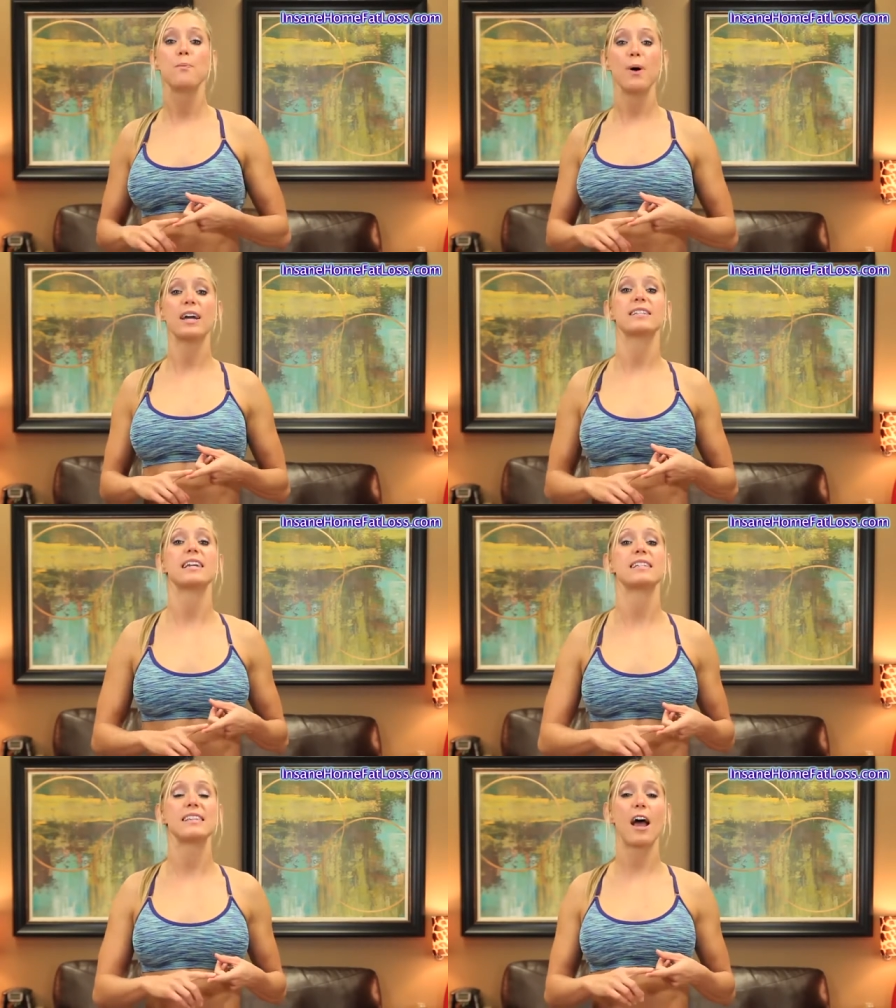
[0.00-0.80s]
but
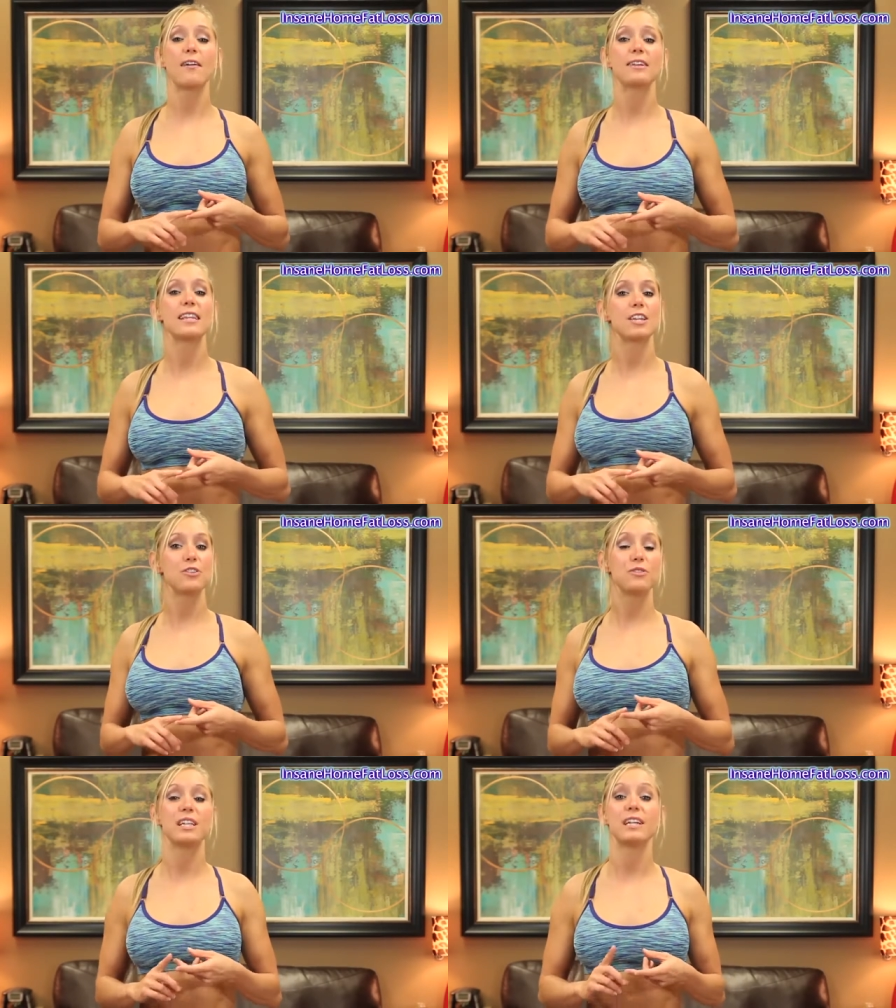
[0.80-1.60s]
it's everything
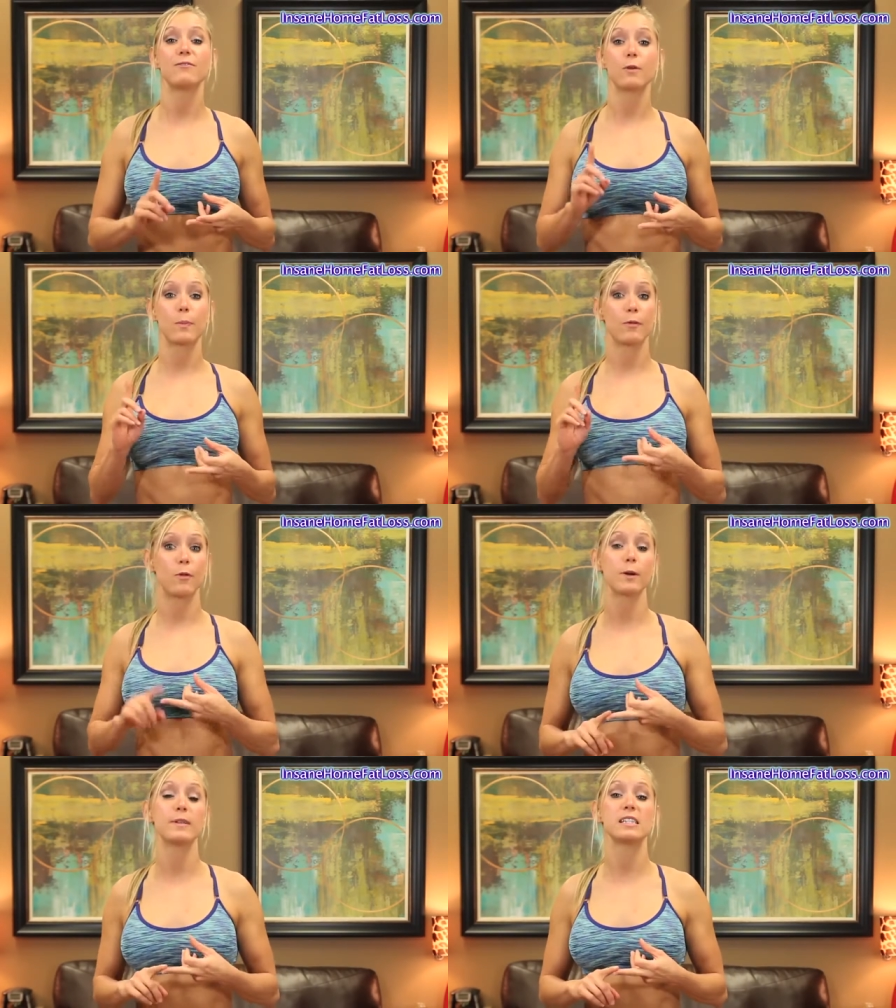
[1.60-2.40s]
you need for
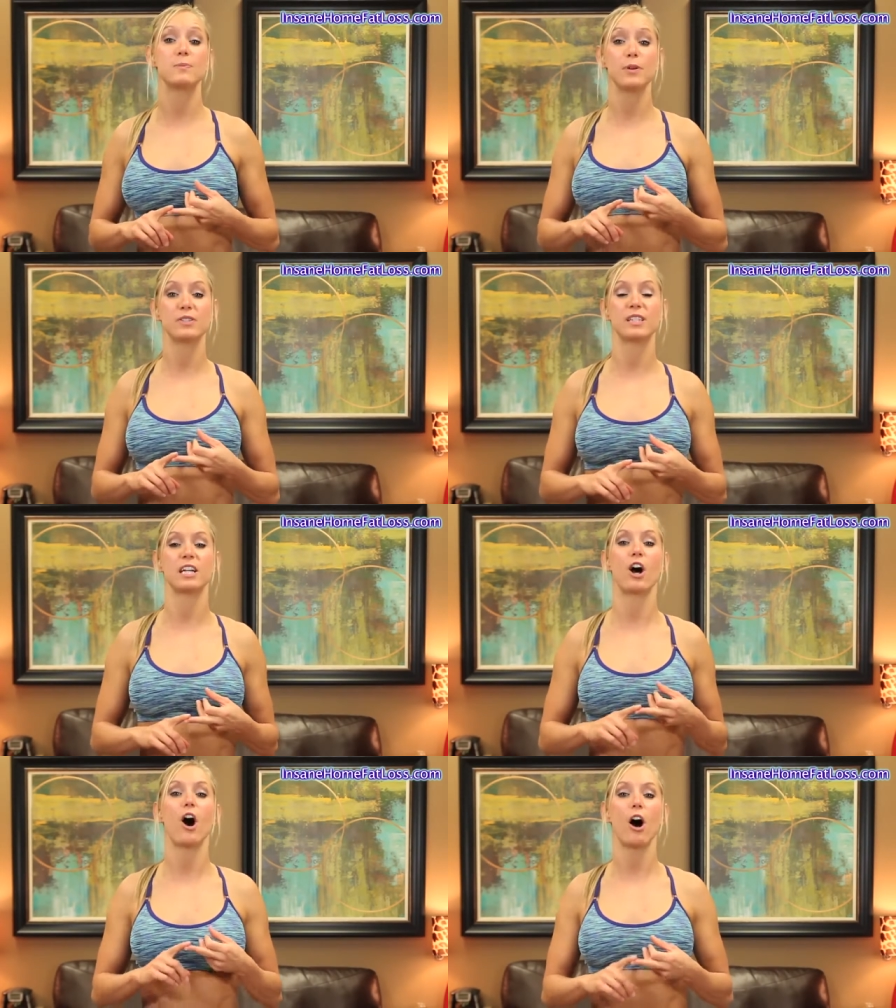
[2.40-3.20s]
performance
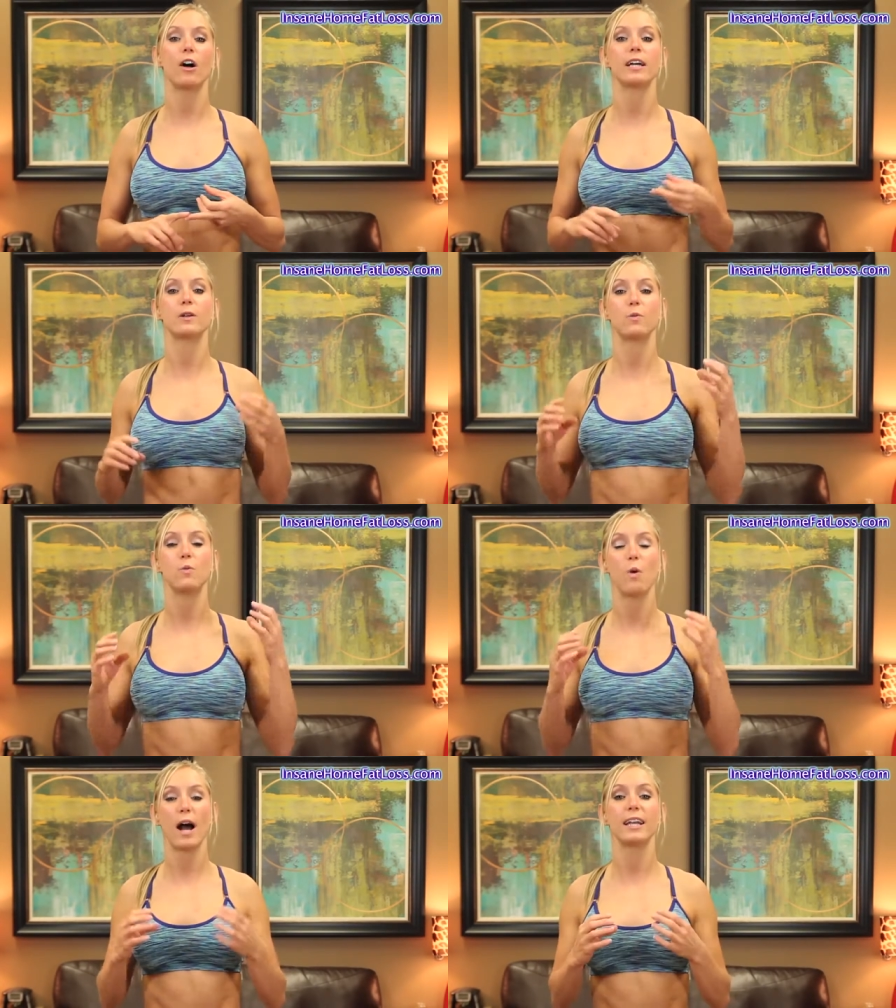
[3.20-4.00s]
boosting all
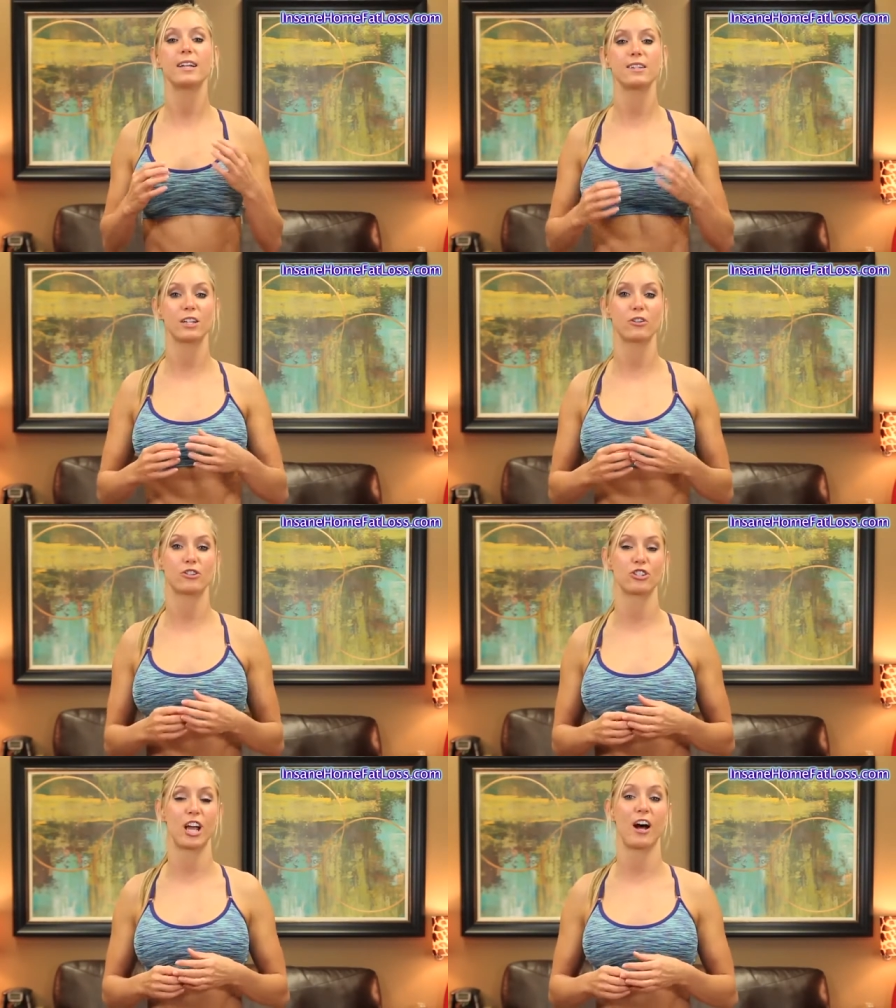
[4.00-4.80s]
in one little
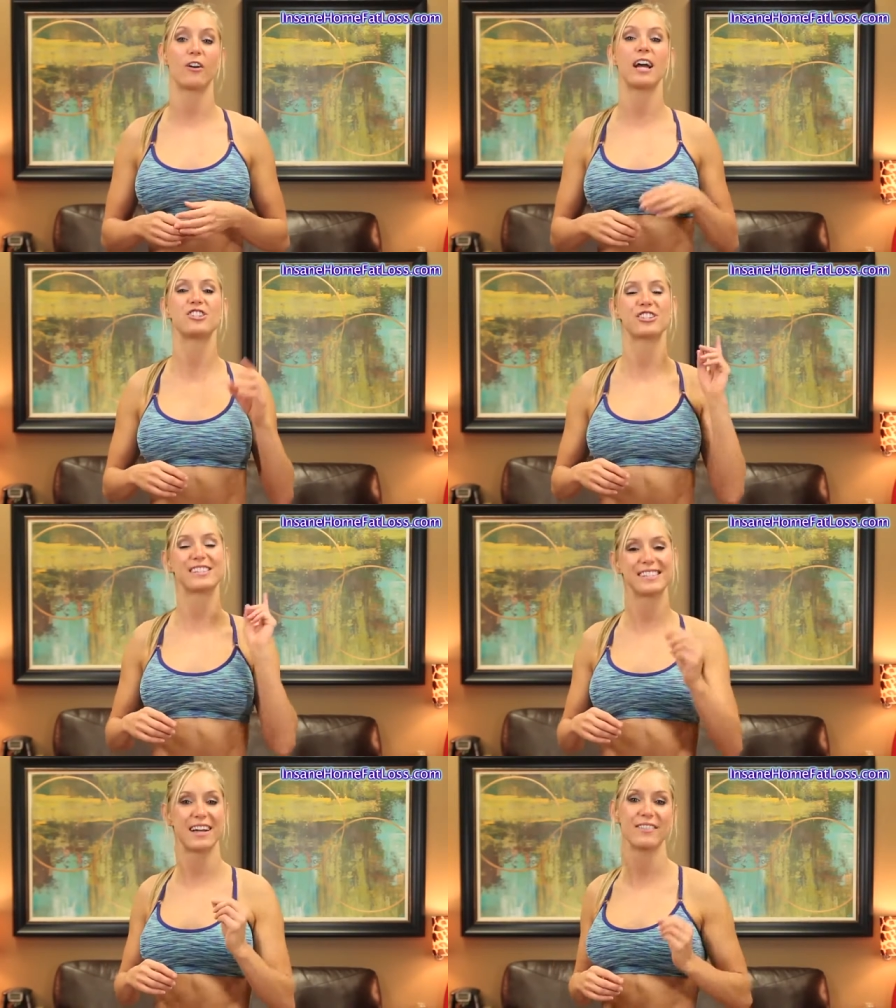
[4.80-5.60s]
shell at just
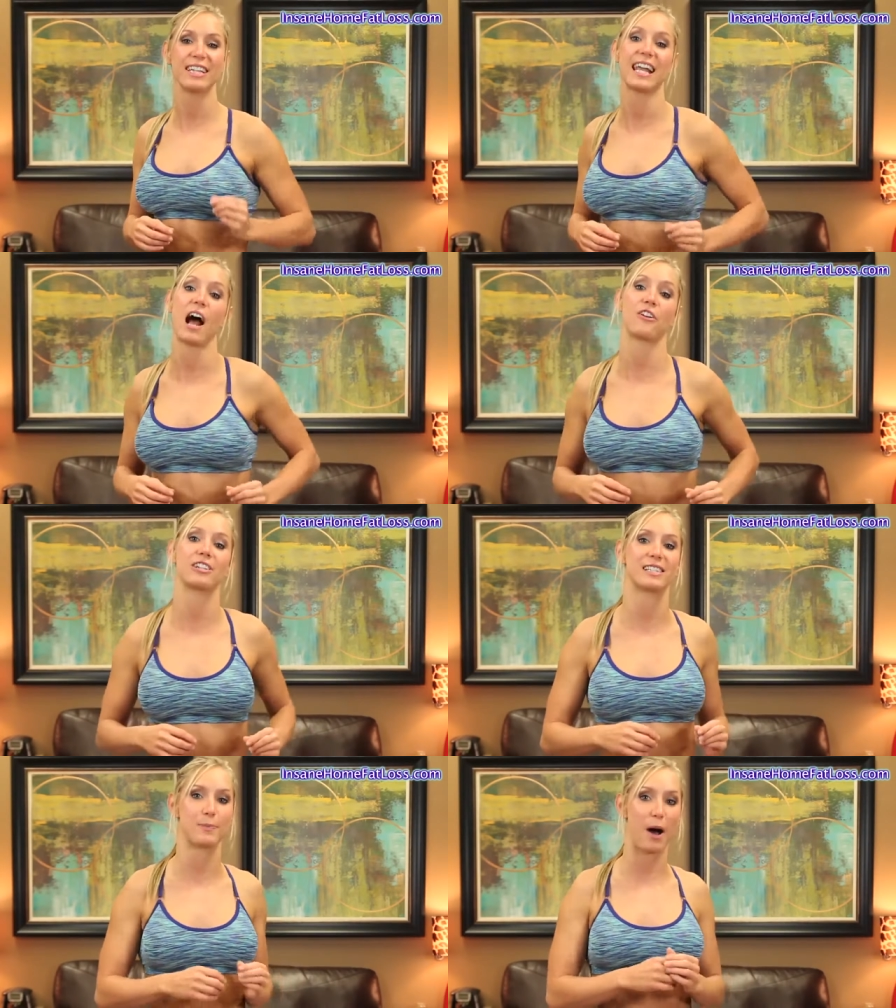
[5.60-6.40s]
70 calories a